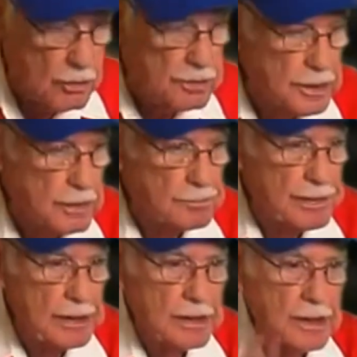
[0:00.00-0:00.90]
and they're
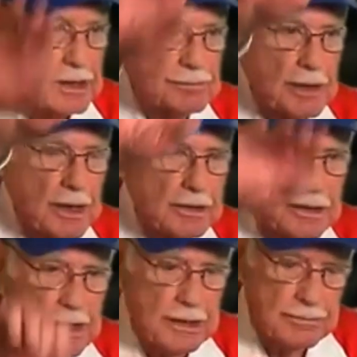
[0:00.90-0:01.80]
peeling up like
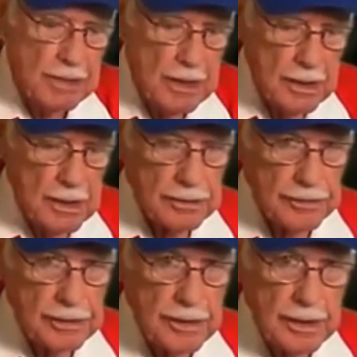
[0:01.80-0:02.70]
that.
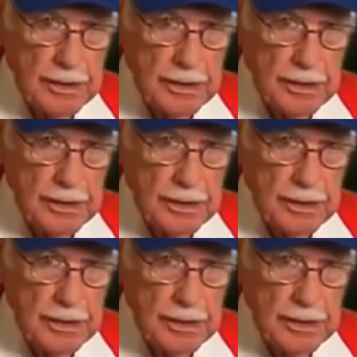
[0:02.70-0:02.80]
They're not